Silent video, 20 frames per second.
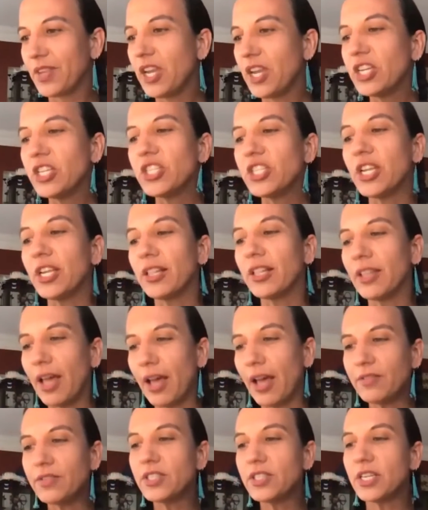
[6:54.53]
She
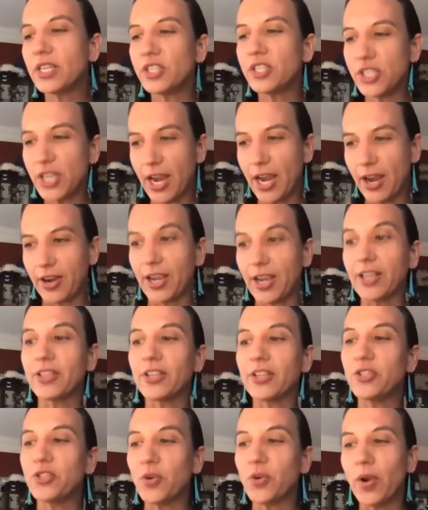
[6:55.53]
loves sharing
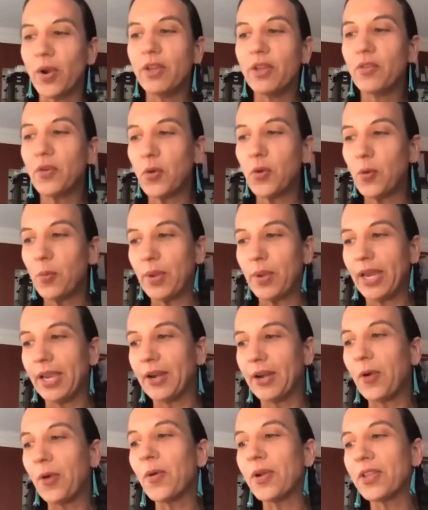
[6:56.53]
the joy of
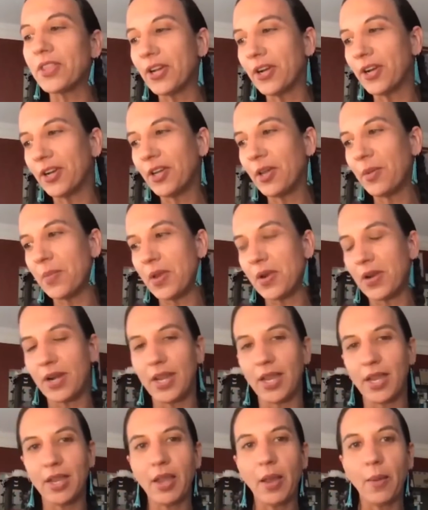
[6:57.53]
hooping with her
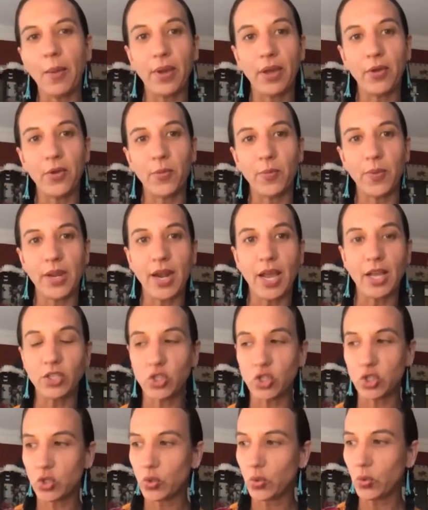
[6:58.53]
community by hooping at
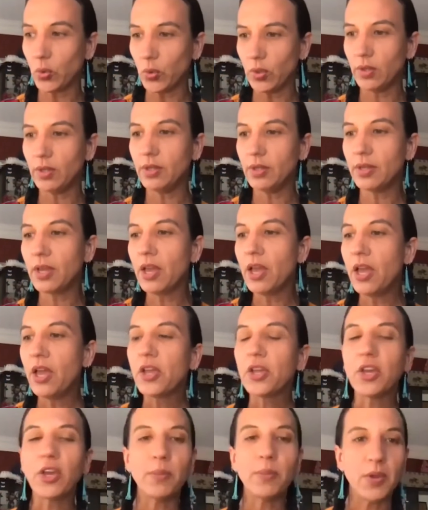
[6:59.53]
school,
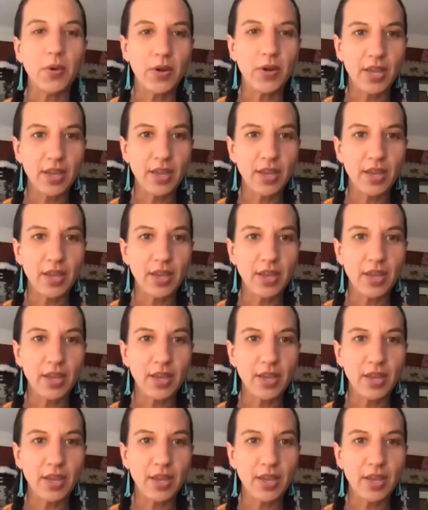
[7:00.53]
community